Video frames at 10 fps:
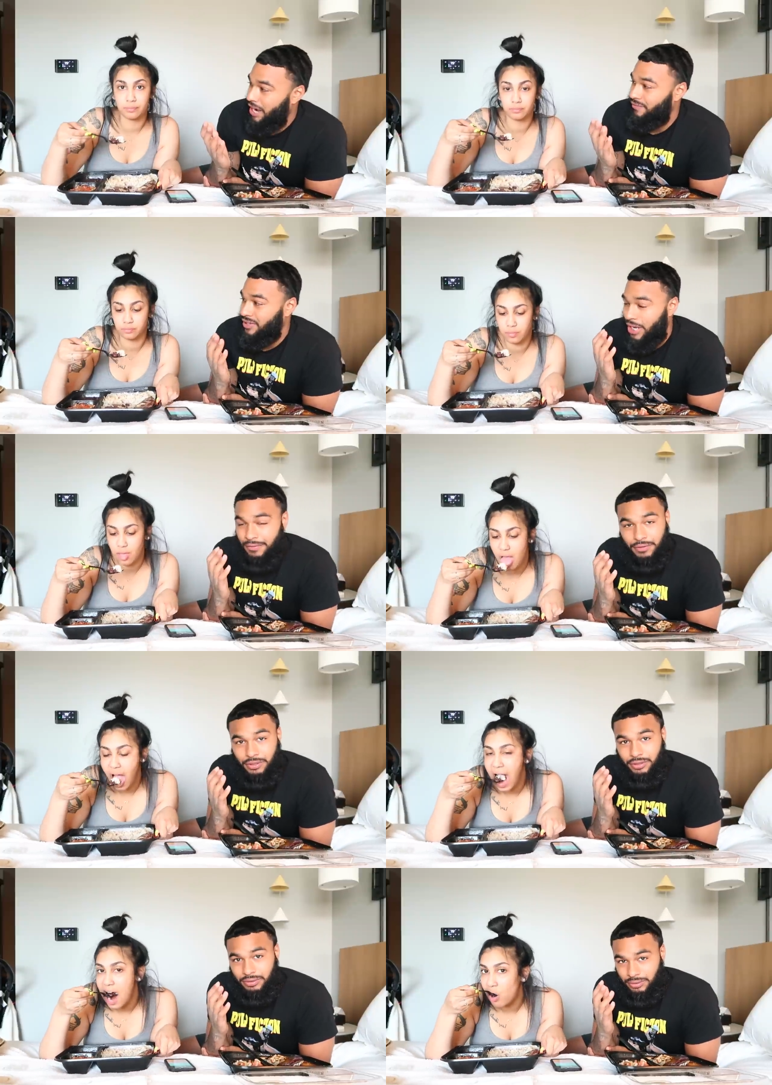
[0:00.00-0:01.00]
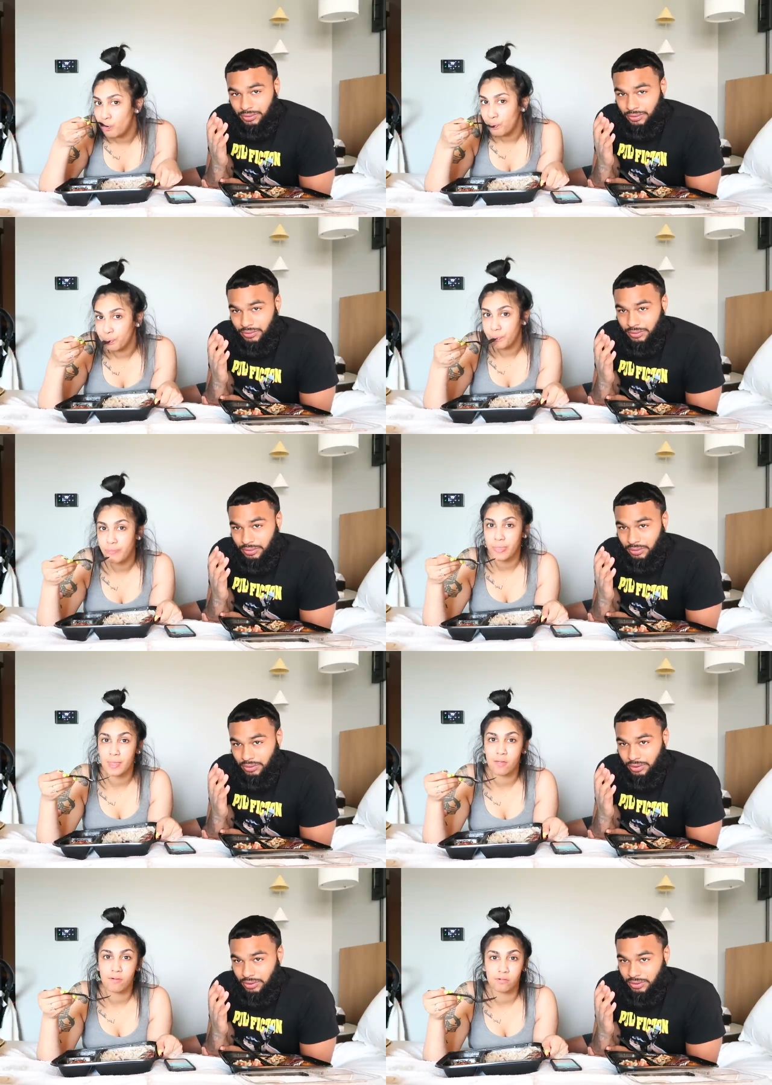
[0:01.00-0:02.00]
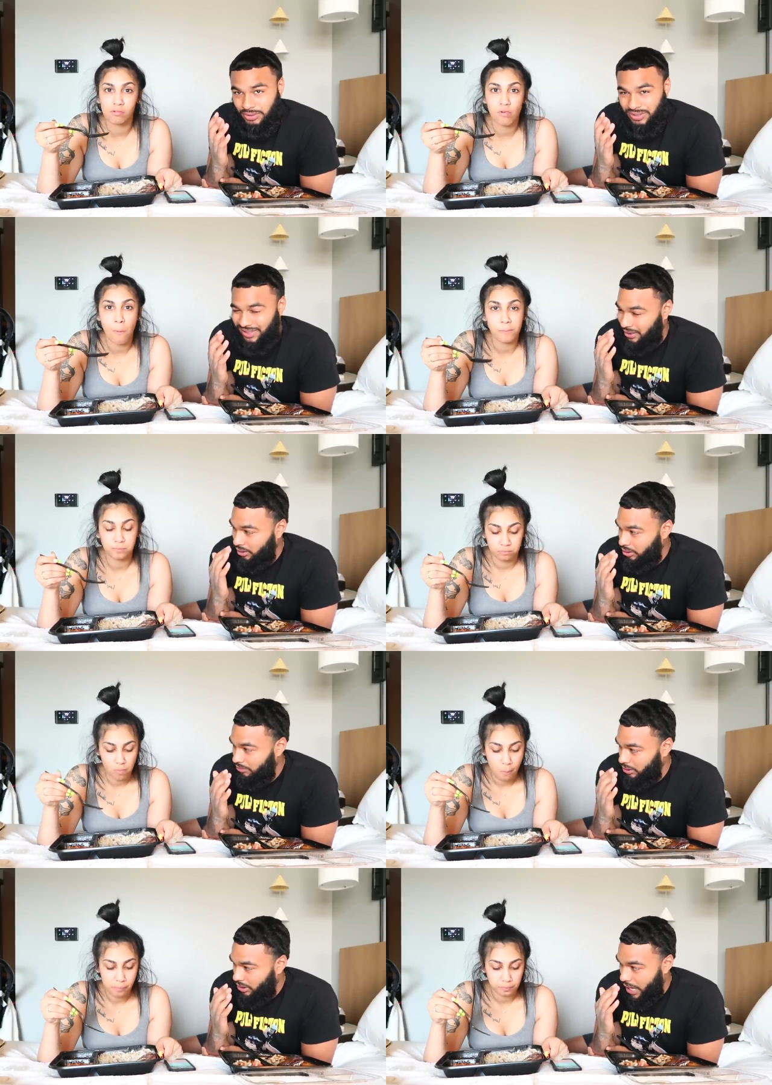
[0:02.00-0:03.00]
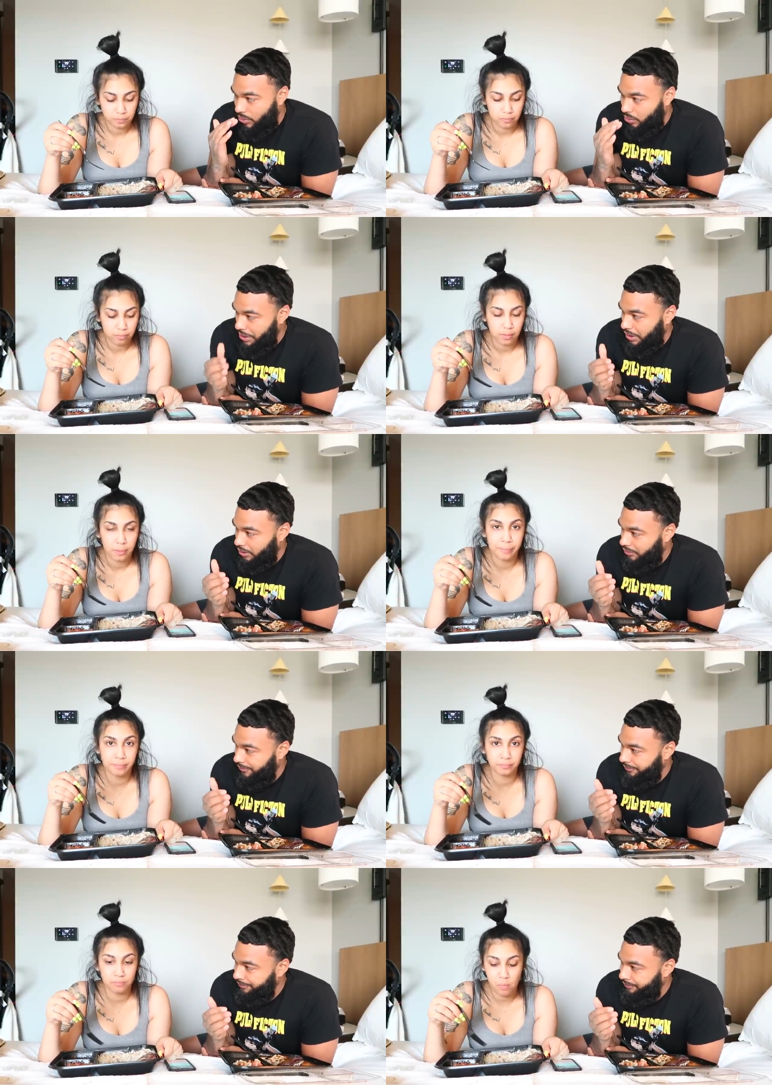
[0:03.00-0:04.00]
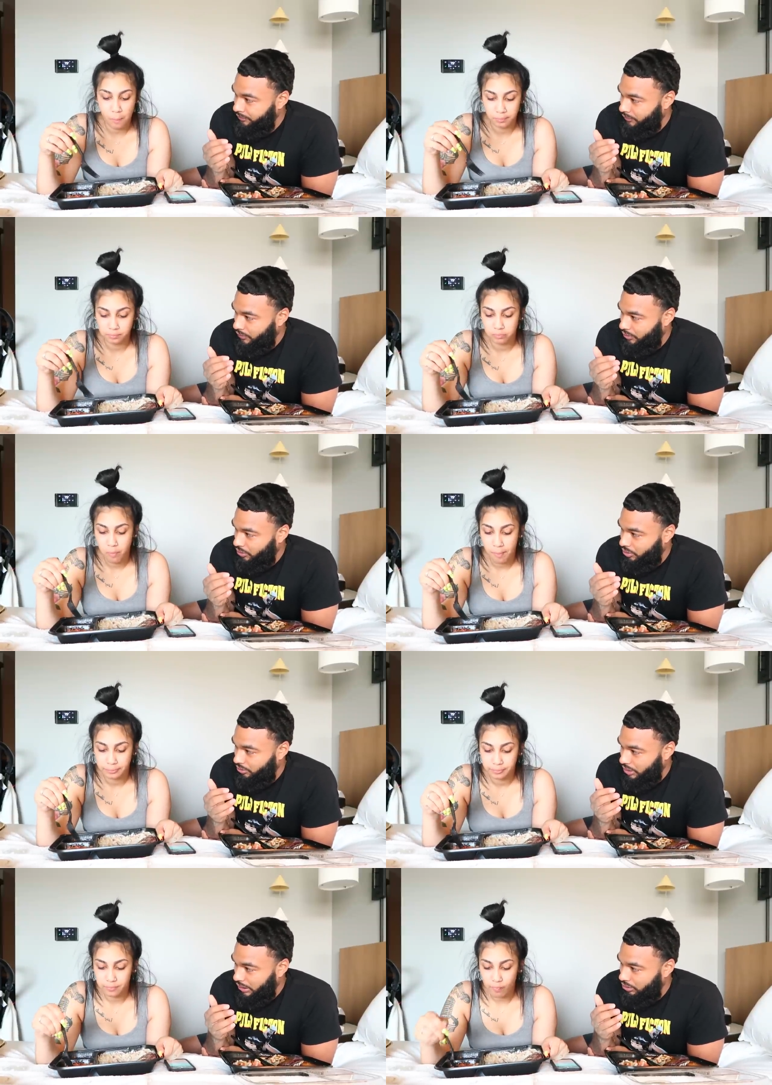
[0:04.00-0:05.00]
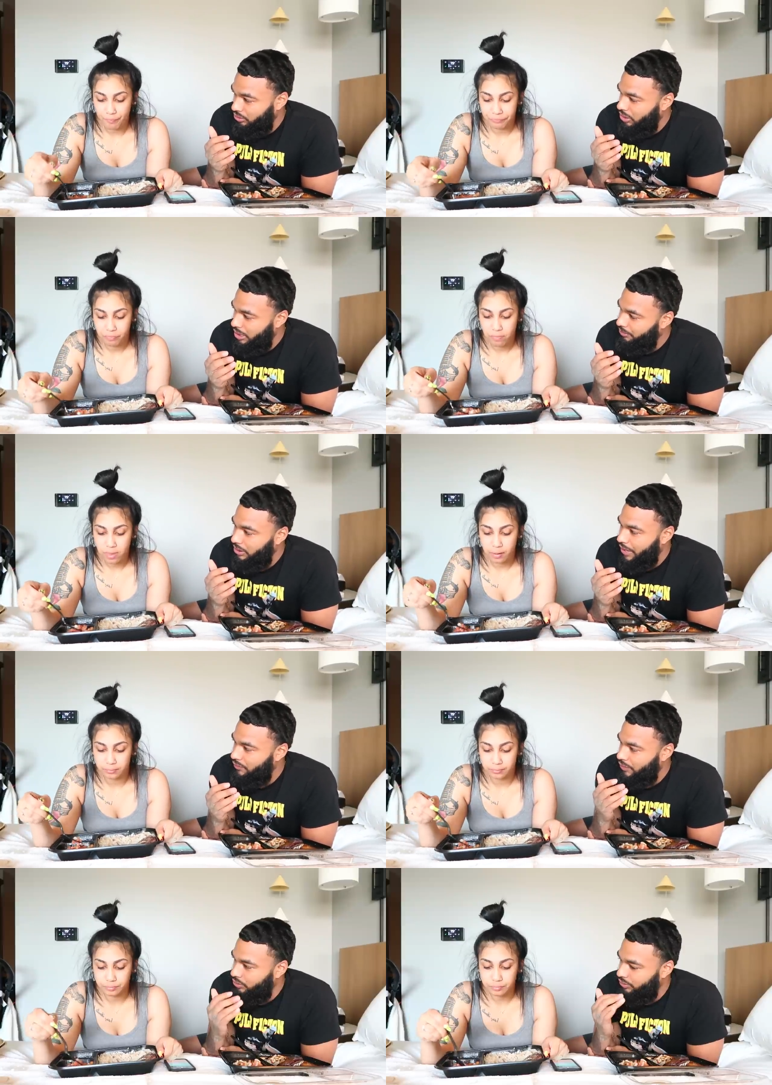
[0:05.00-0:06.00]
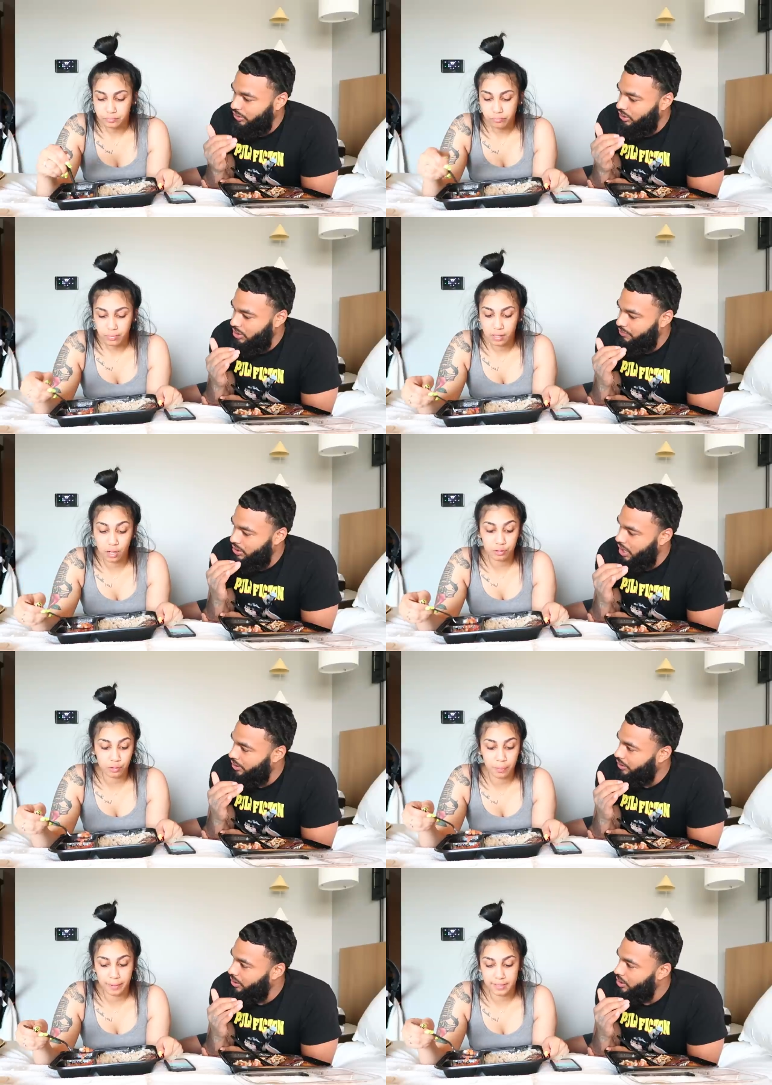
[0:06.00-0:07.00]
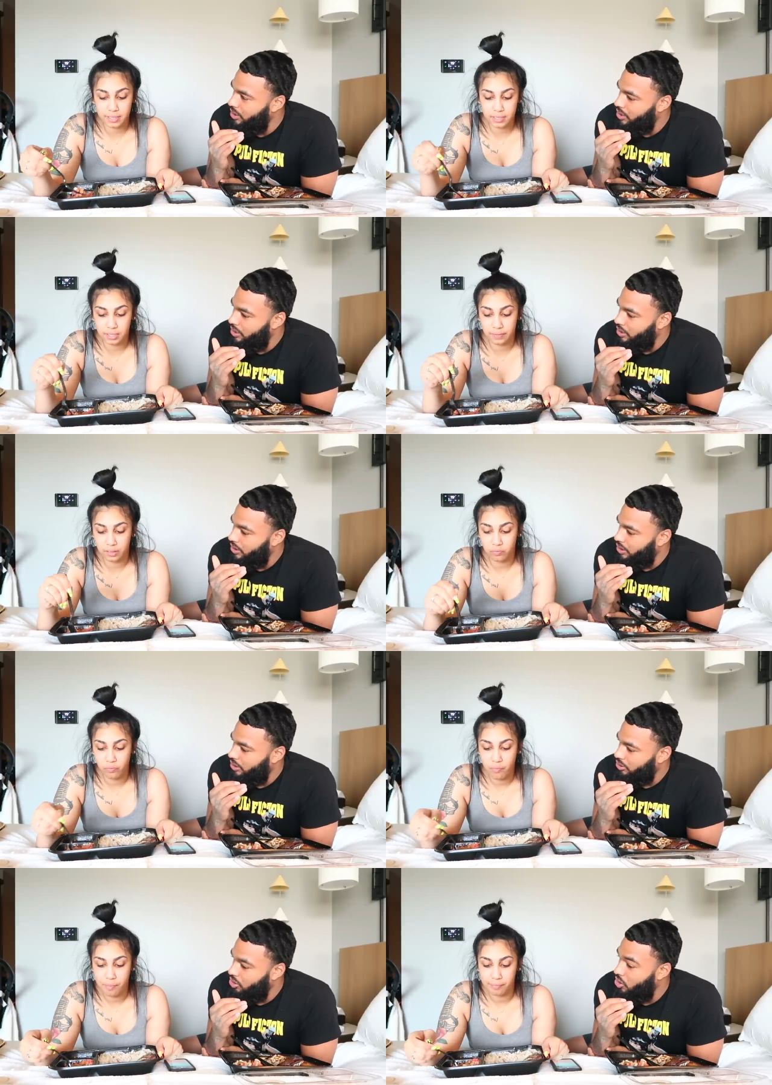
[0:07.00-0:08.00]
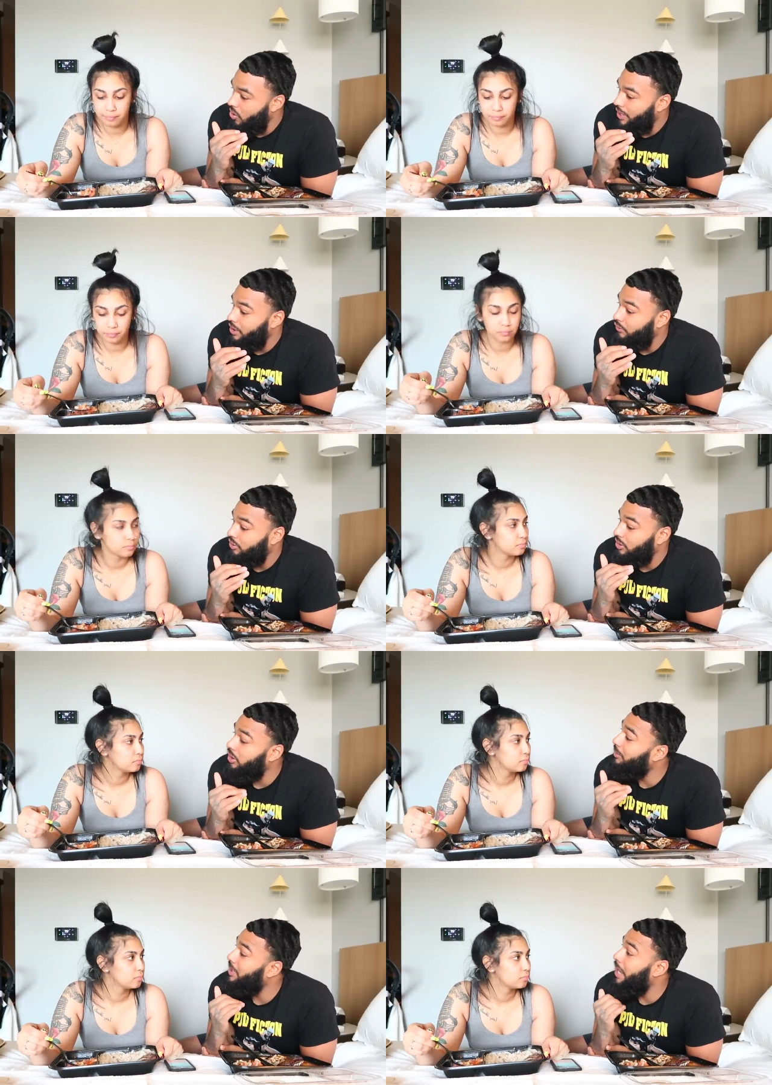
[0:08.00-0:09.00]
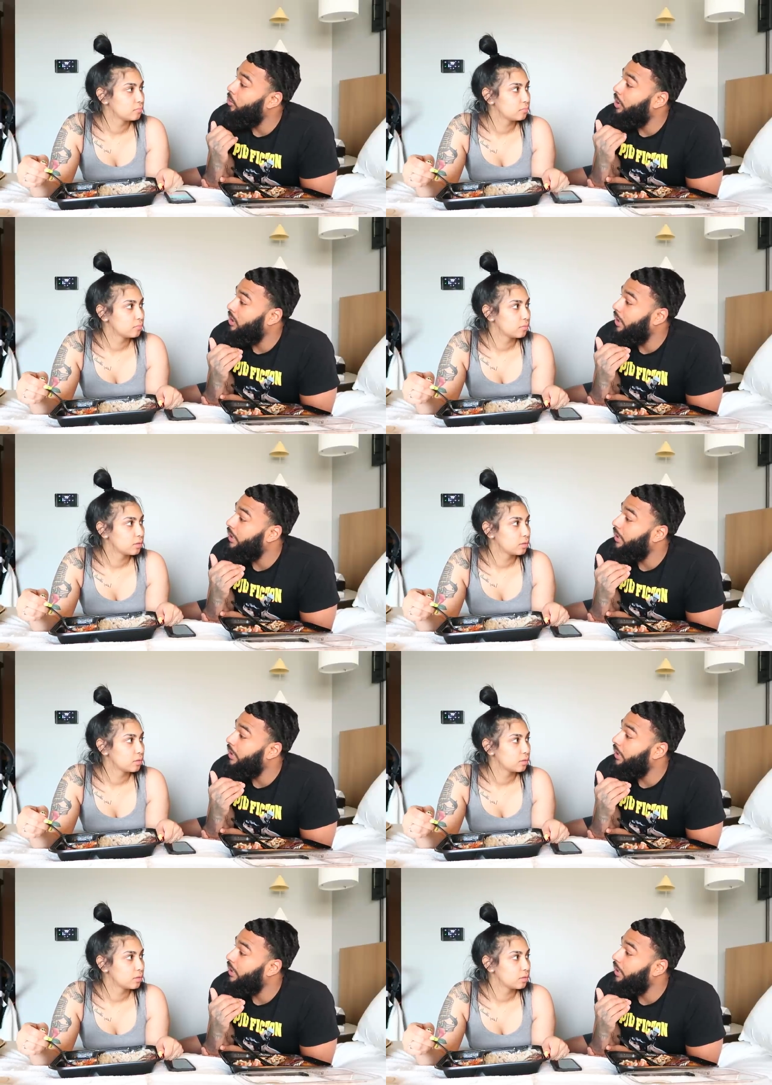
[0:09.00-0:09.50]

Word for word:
Speaker 1: but I've never seen them in that way.
Speaker 2: Mm-hmm.
Speaker 1: Girls that you know what I mean. I've never seen them go
Speaker 2: through that. the process of it.
Speaker 1: No, I never seen them in that way.